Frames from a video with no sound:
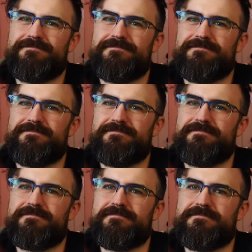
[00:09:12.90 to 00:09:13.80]

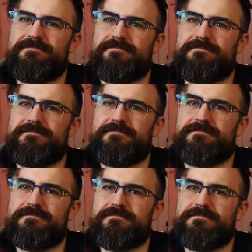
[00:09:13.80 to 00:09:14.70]

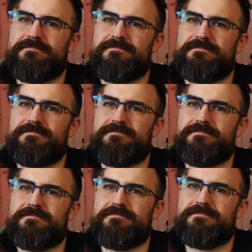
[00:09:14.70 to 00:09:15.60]

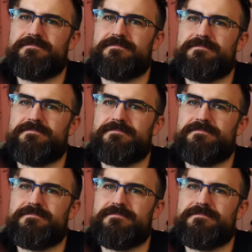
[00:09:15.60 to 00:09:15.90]
[no speech]